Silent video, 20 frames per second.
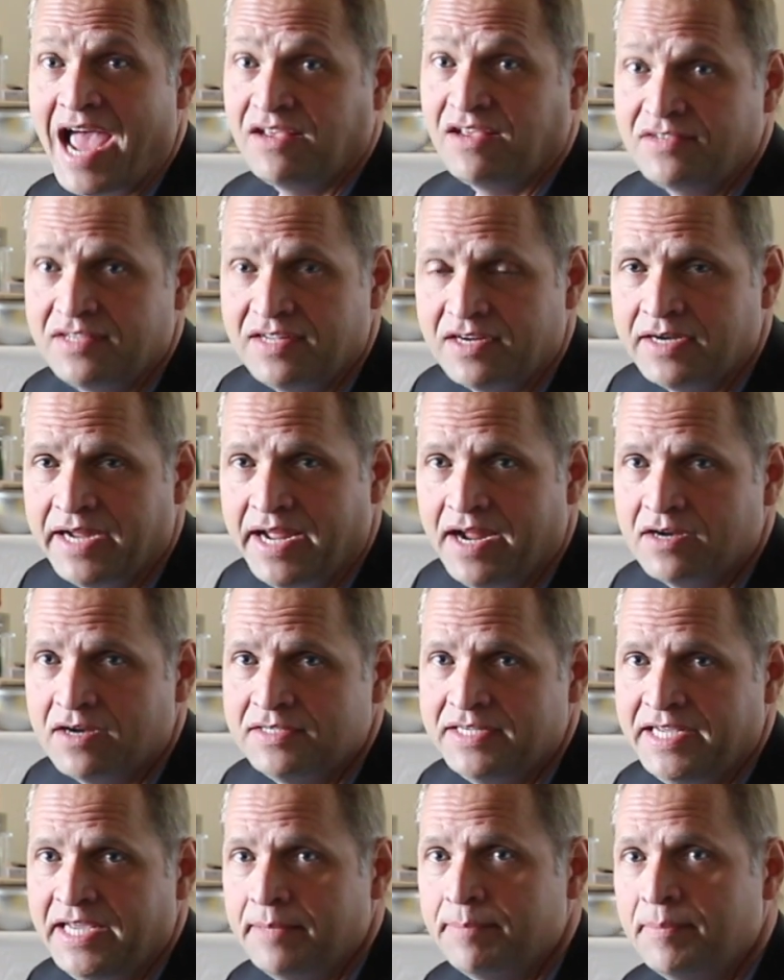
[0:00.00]
ask their care
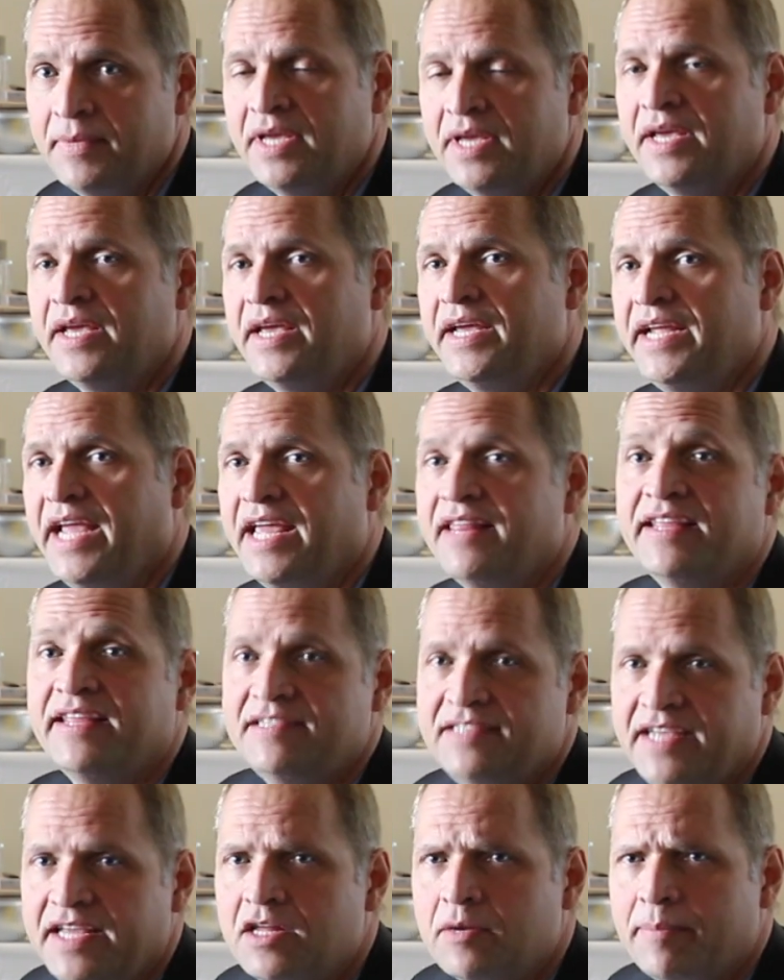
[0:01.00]
team, can they
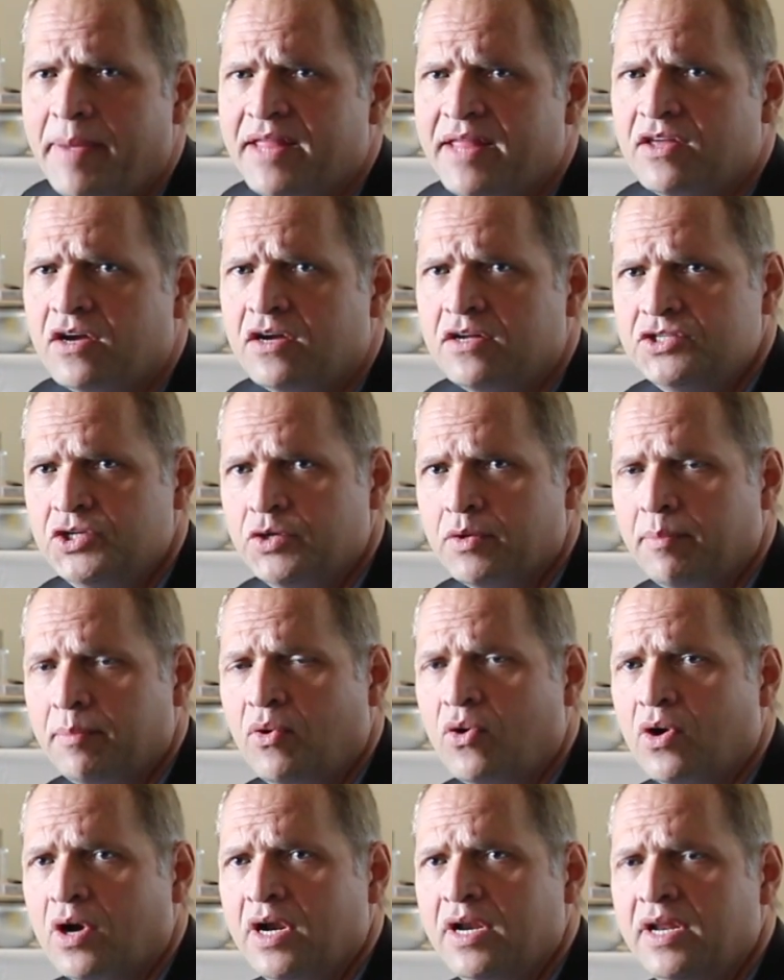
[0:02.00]
see their pathology
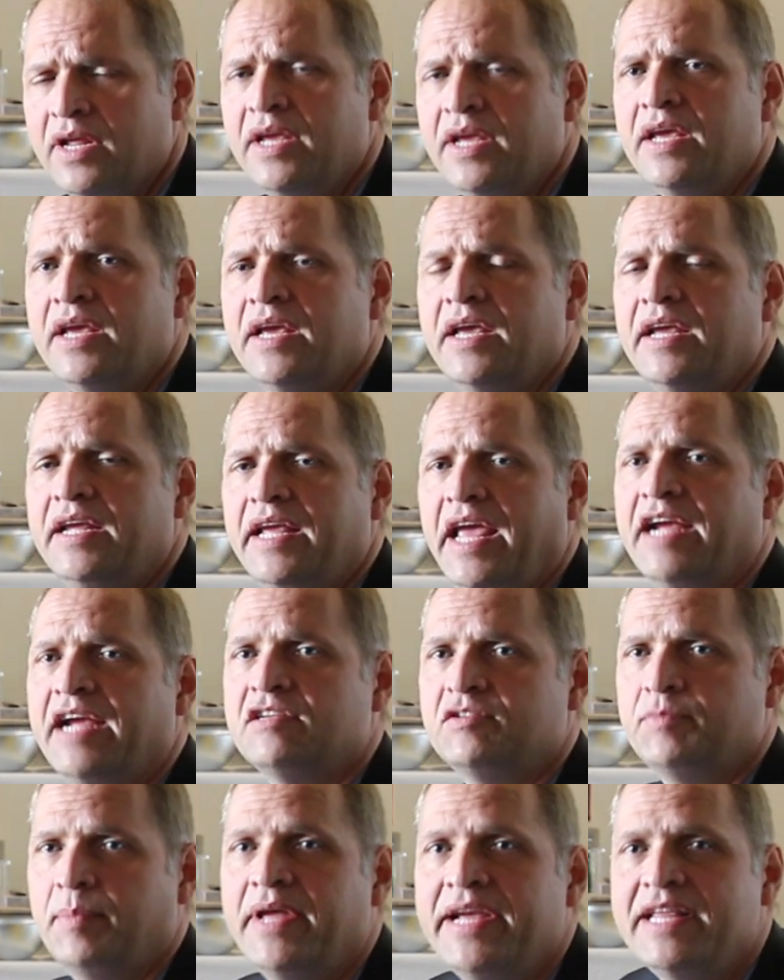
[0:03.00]
report?
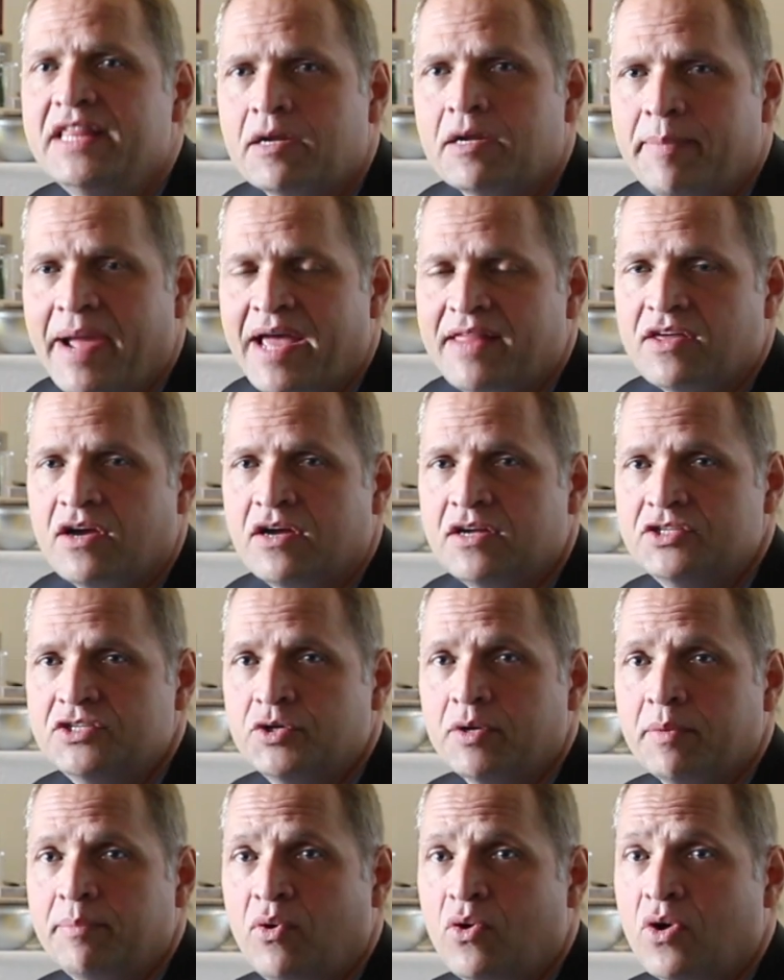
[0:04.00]
Explain their
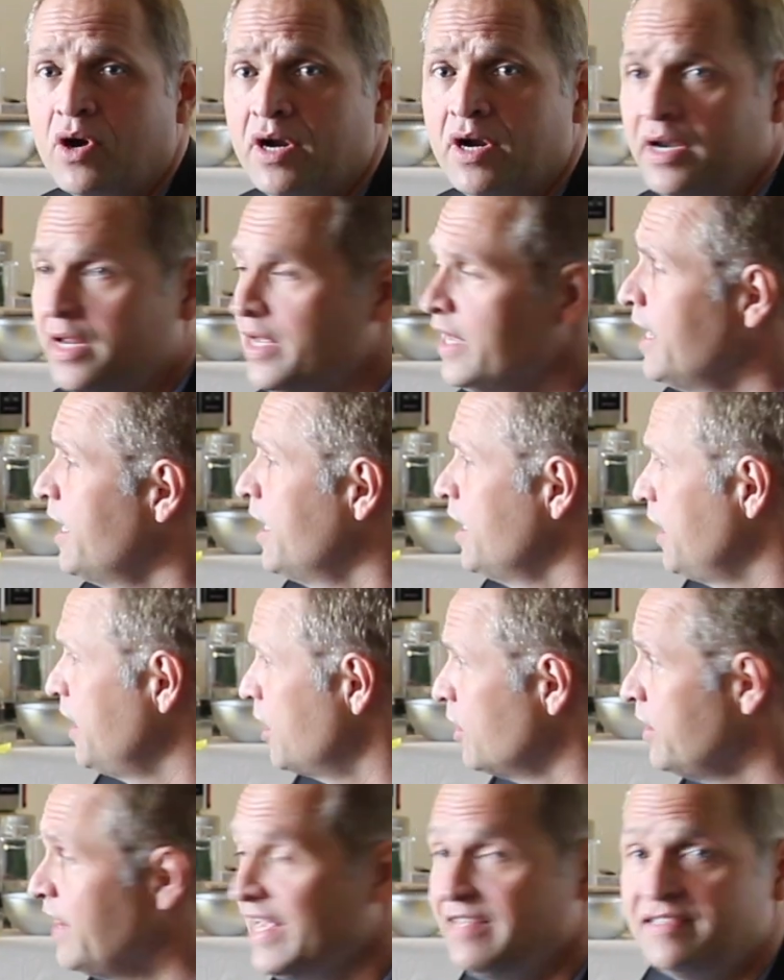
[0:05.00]
pathology report.
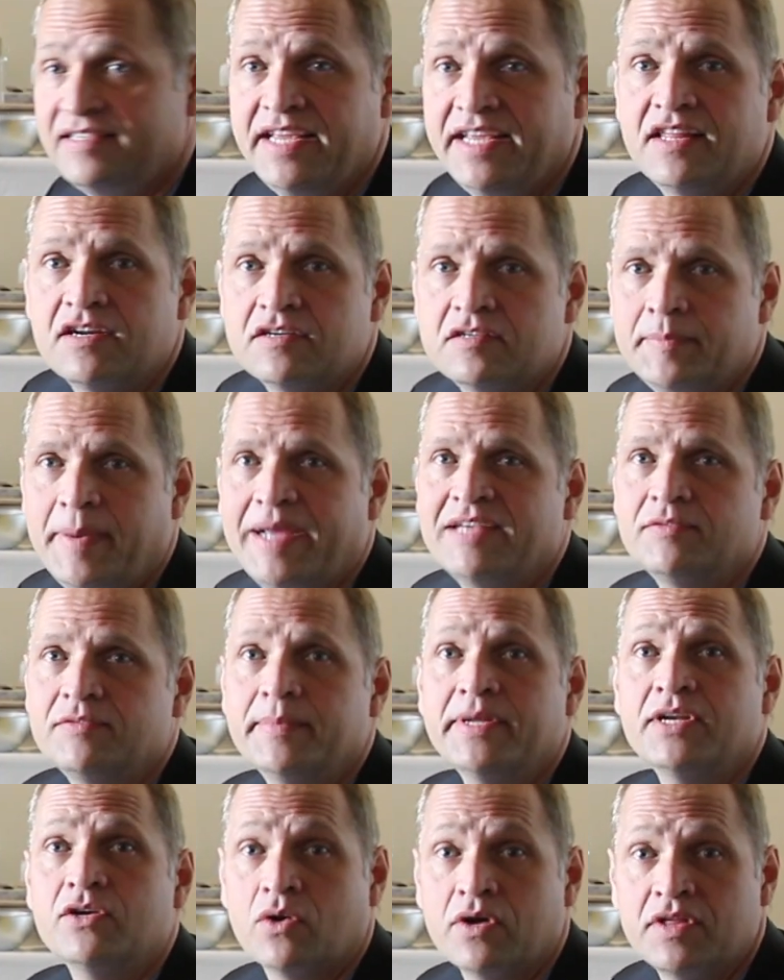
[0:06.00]
Could they see their
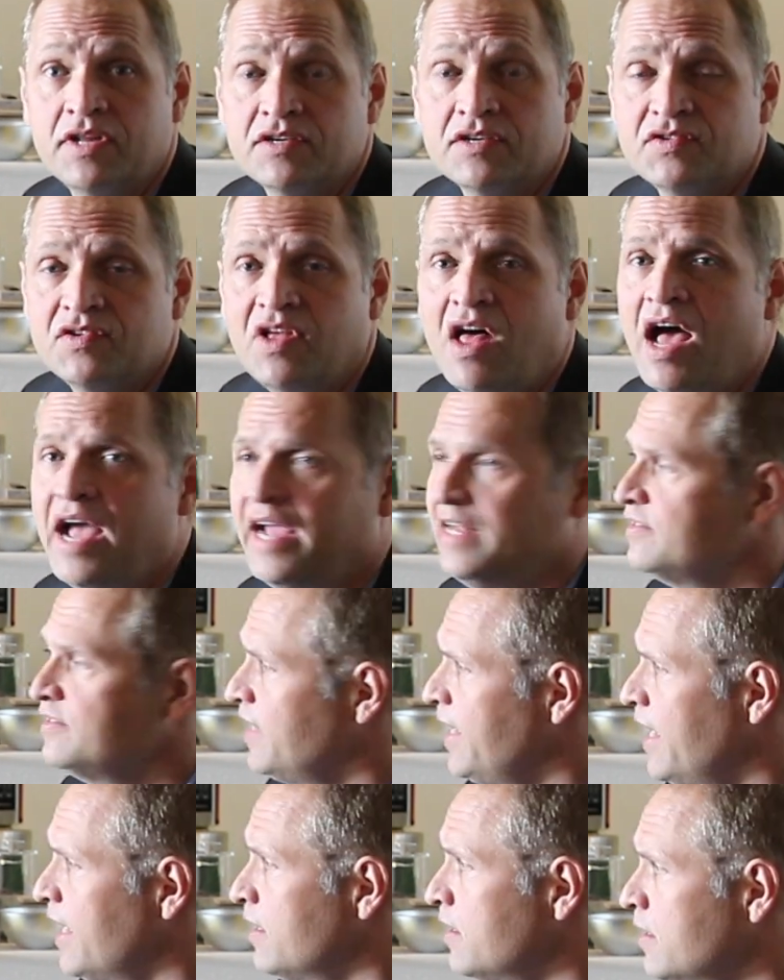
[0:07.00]
specimen or their slides?
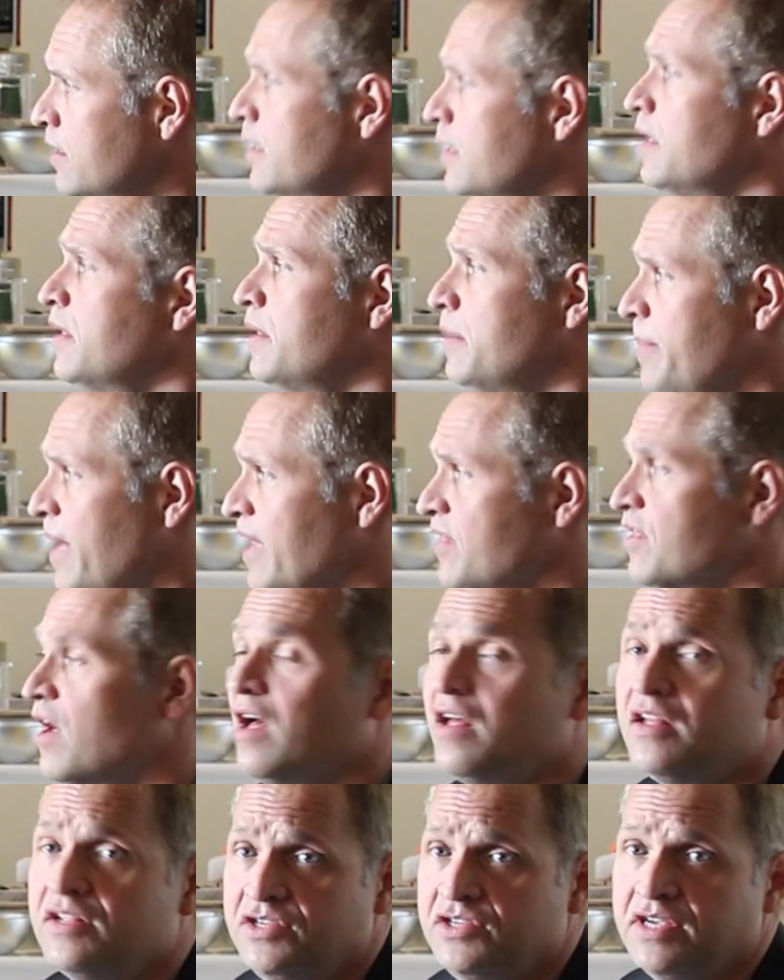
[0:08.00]
And
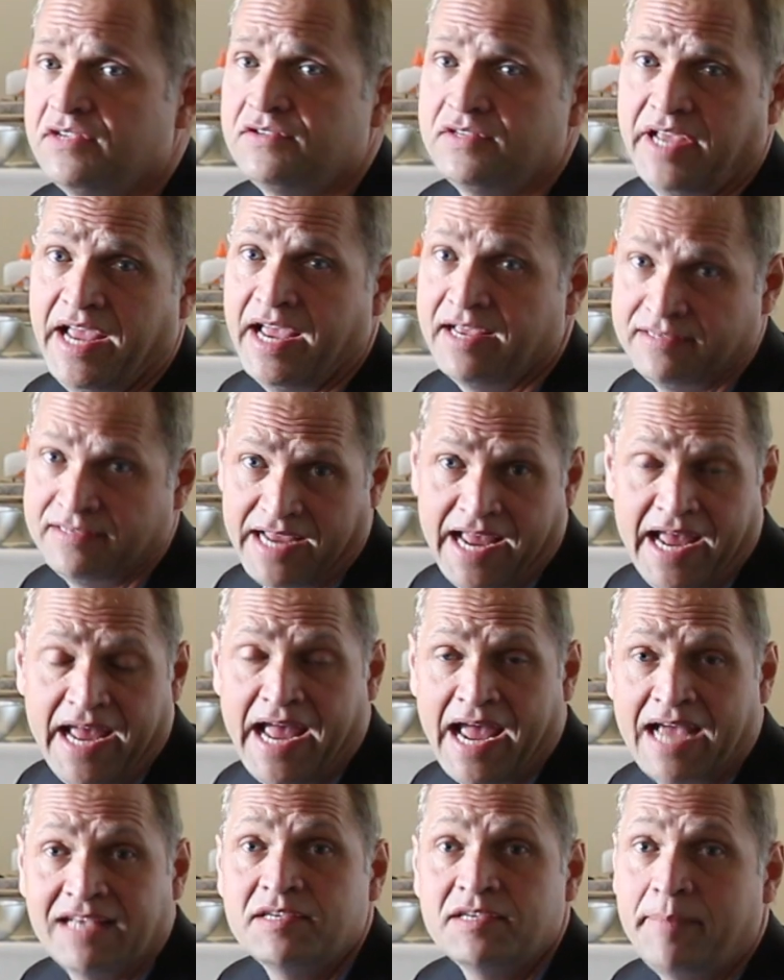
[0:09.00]
pathologists,
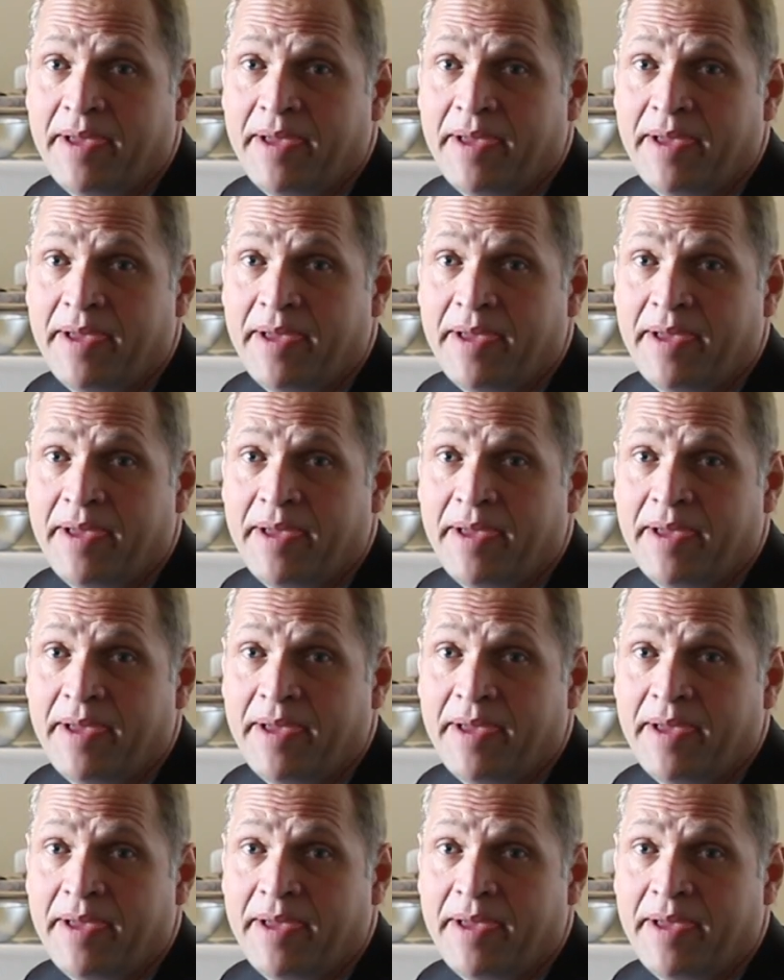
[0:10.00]
as a